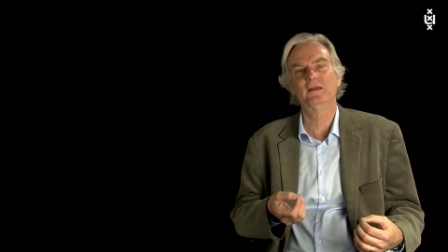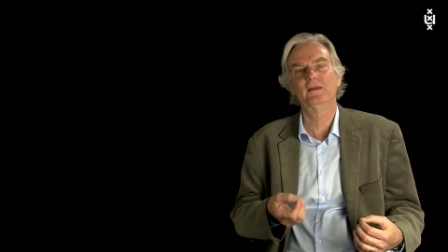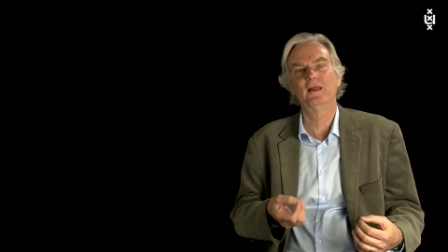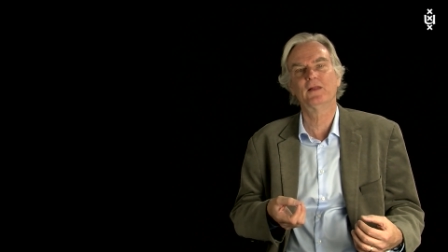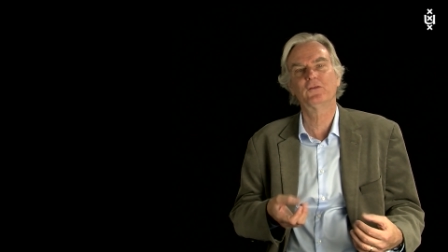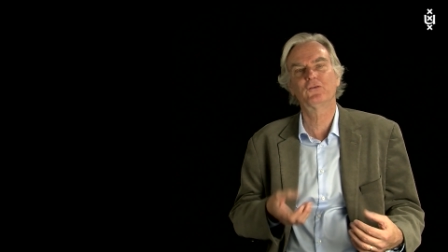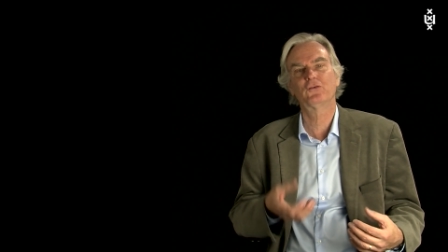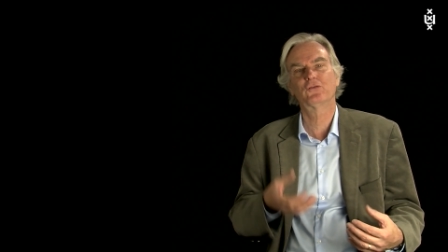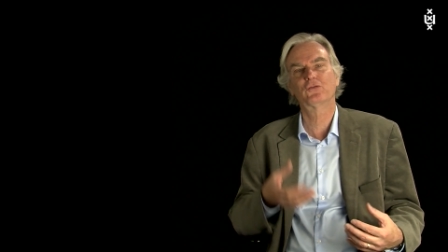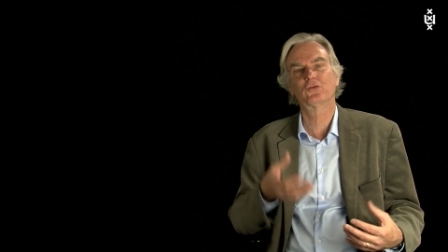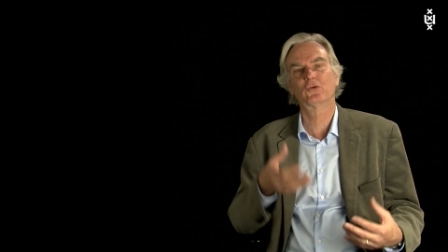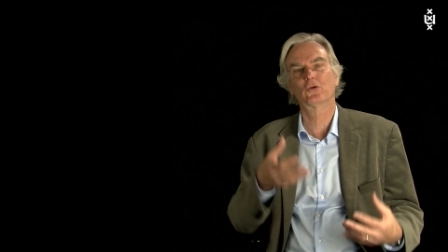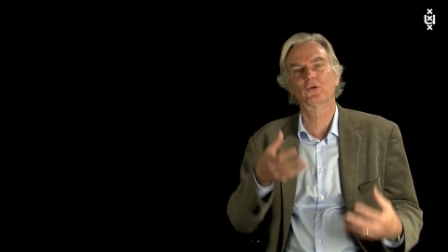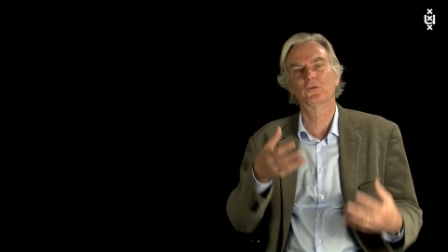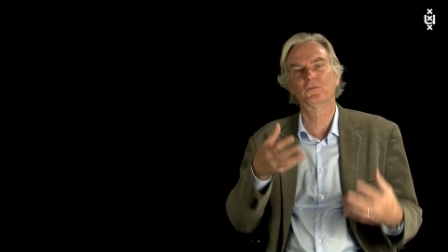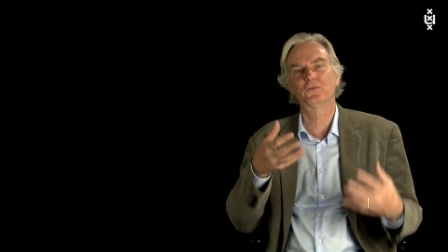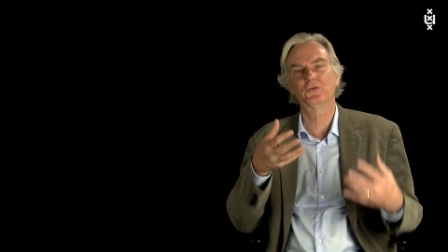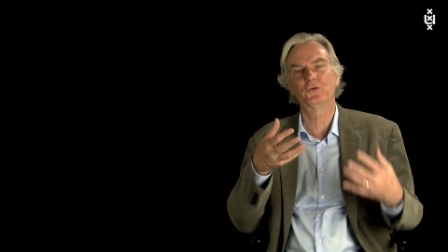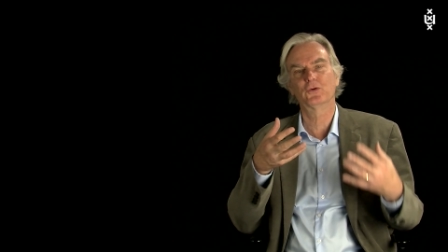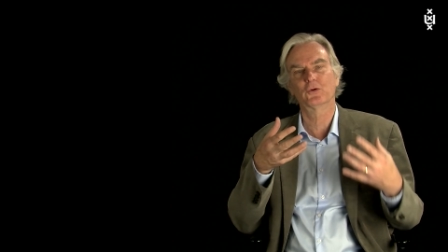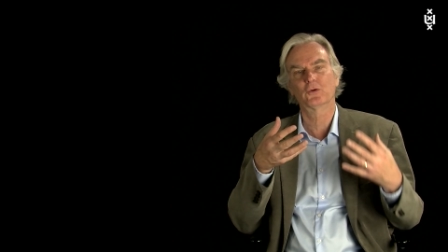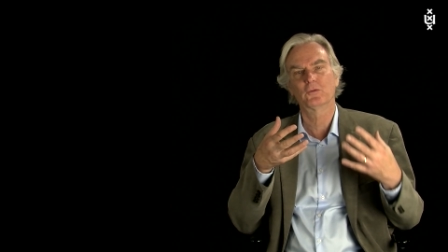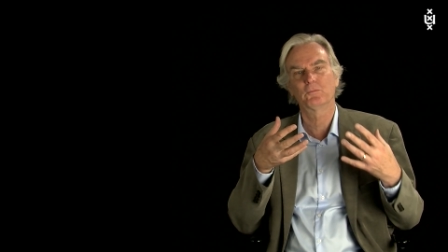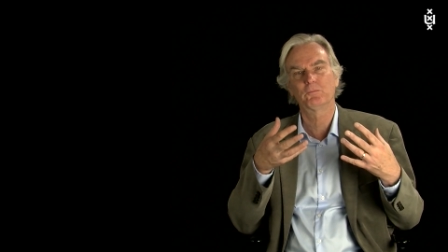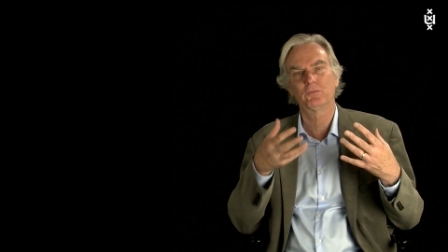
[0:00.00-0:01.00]
that serve
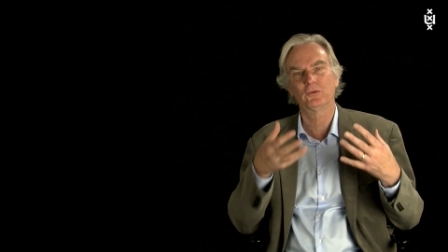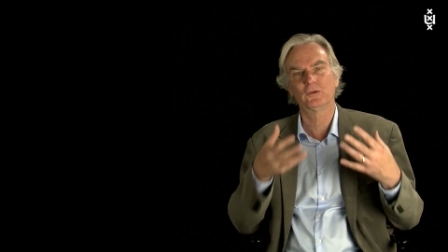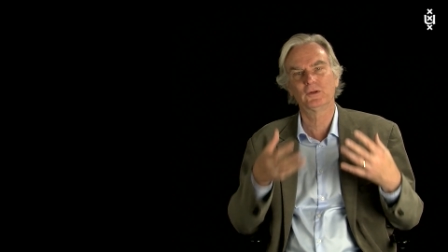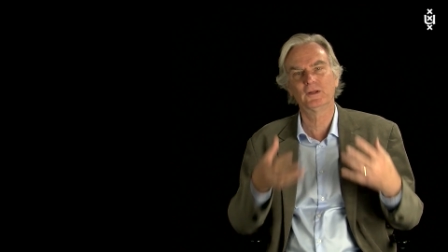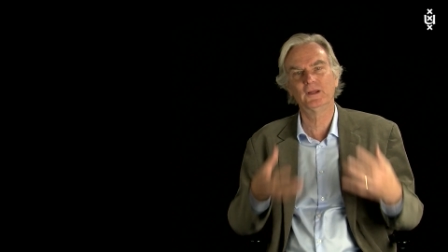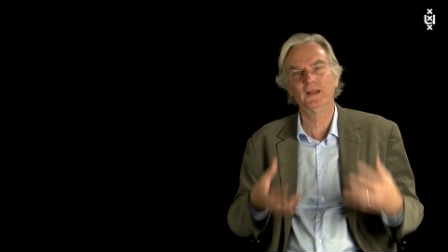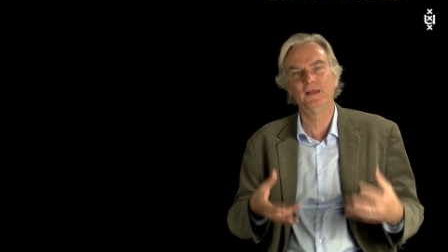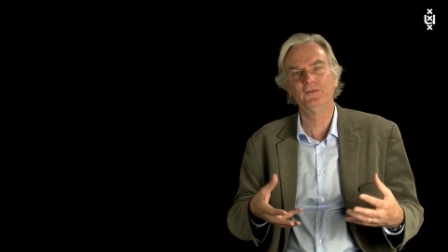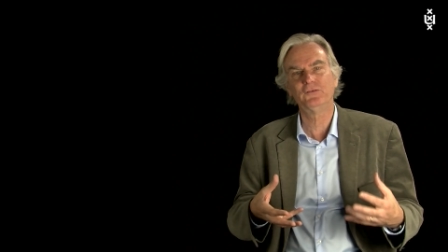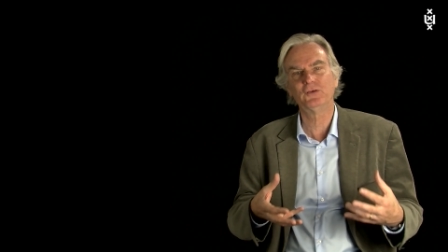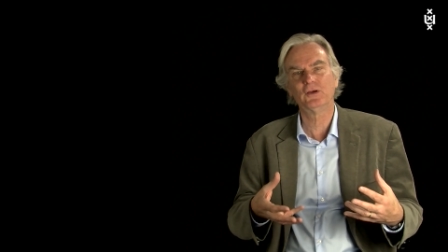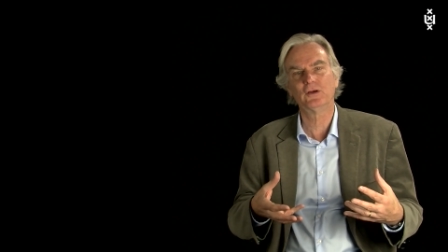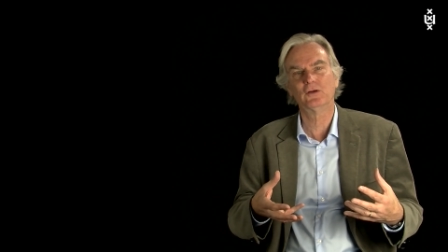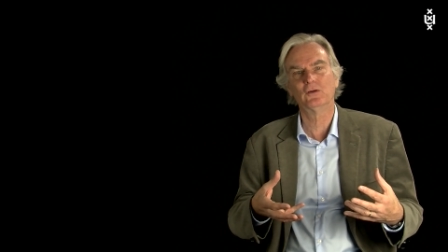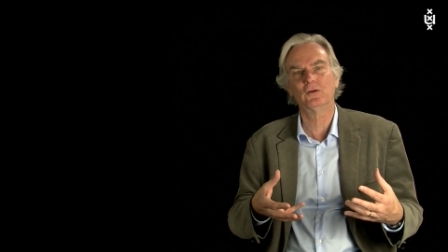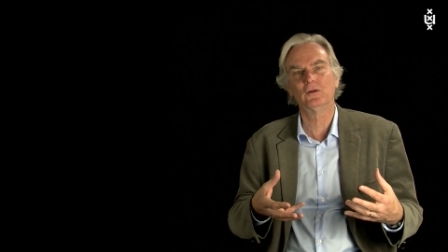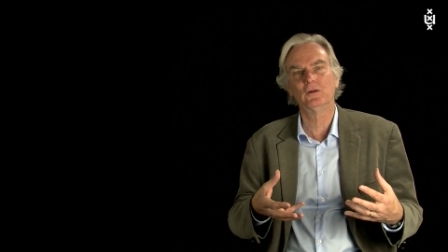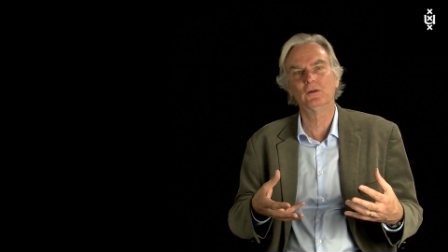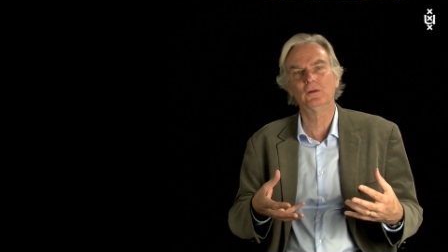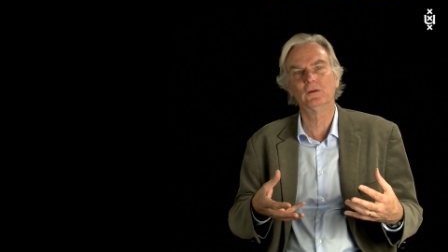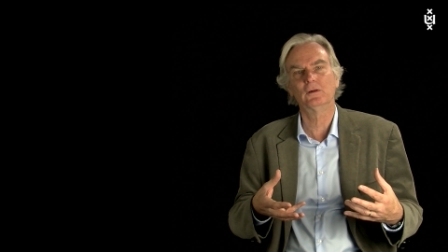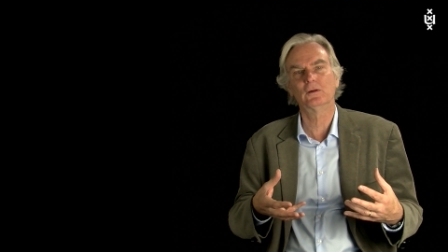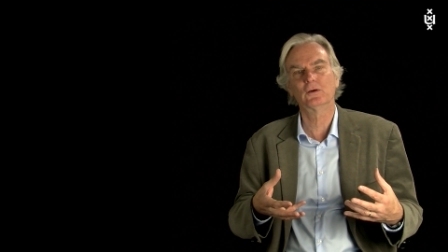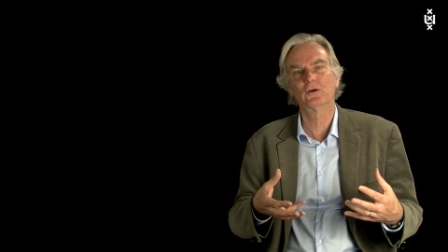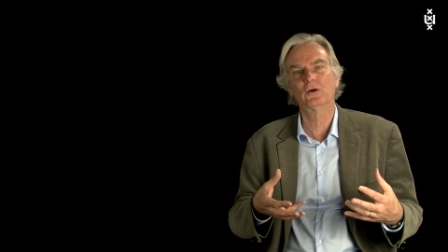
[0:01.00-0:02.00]
your political